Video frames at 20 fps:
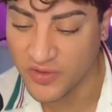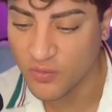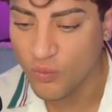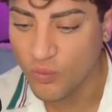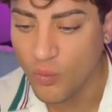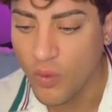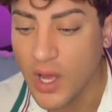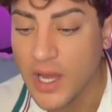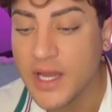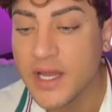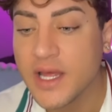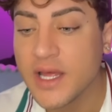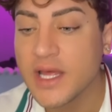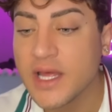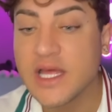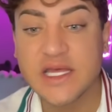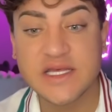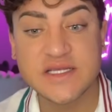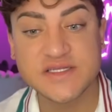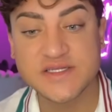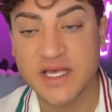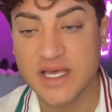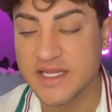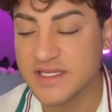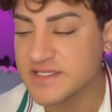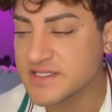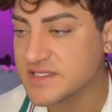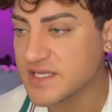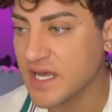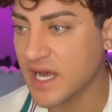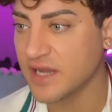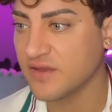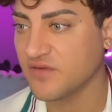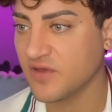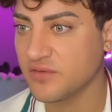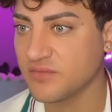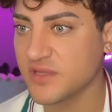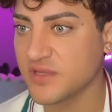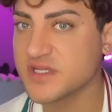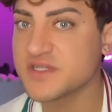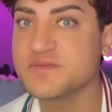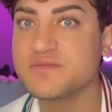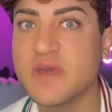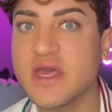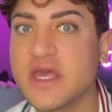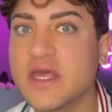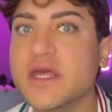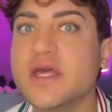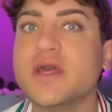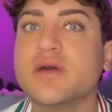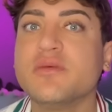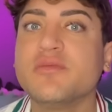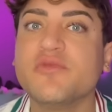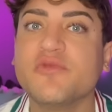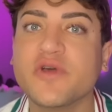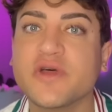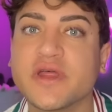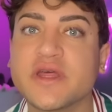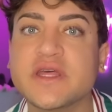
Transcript: Like, what is inside of him that's making him feel